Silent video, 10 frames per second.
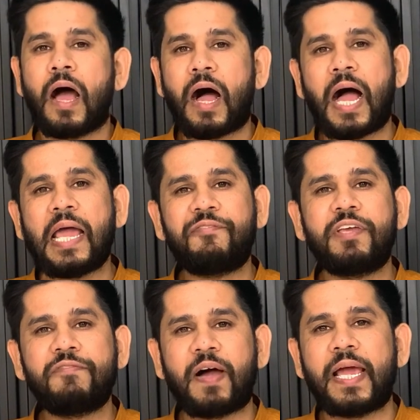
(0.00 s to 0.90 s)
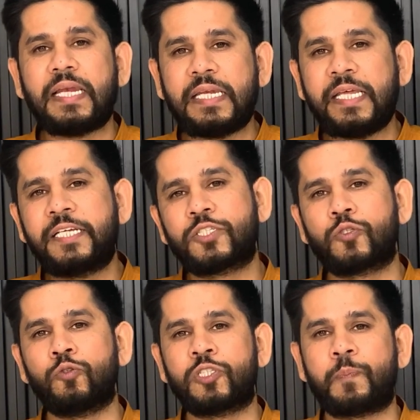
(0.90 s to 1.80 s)
IVY League
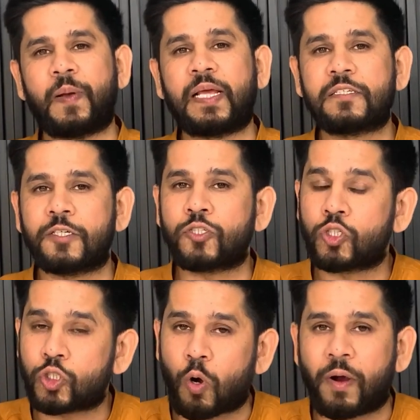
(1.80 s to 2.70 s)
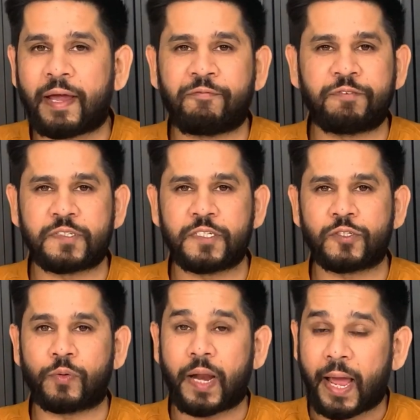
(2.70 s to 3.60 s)
schools place a strong
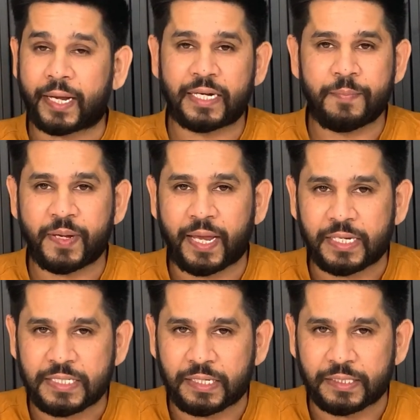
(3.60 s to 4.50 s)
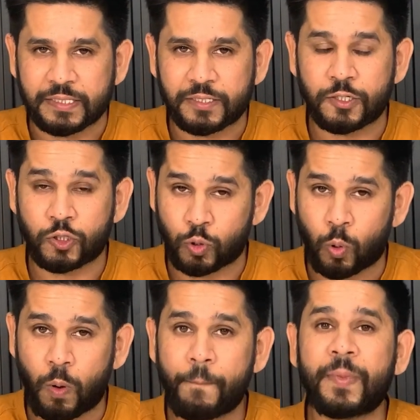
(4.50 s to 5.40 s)
emphasis on academic excellence,
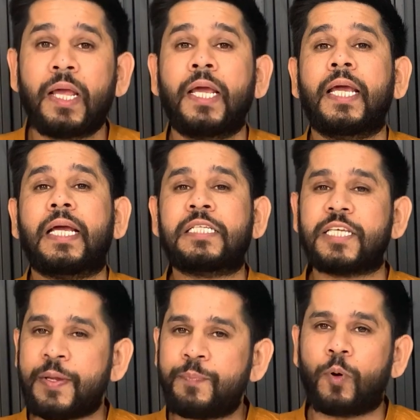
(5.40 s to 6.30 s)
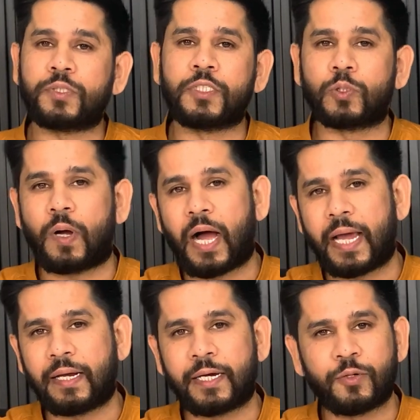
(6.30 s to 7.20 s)
so it's important to
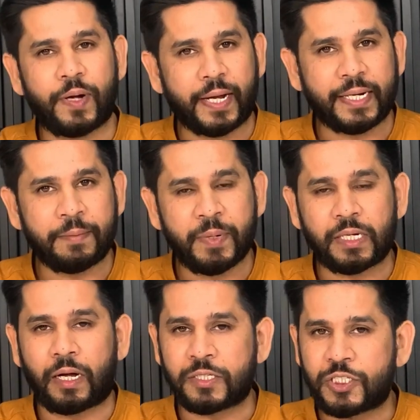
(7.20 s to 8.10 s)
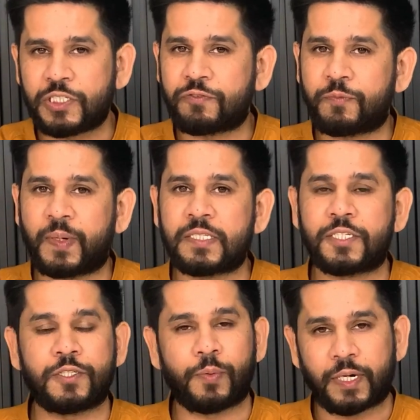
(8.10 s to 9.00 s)
highlight your academic achievements
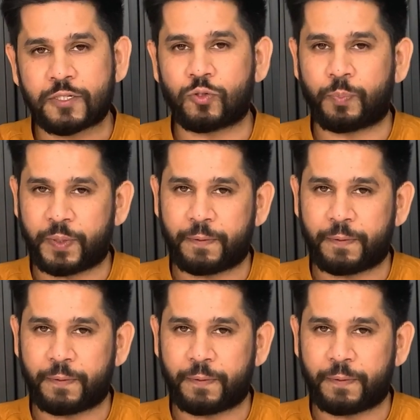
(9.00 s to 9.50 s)
in your SOP.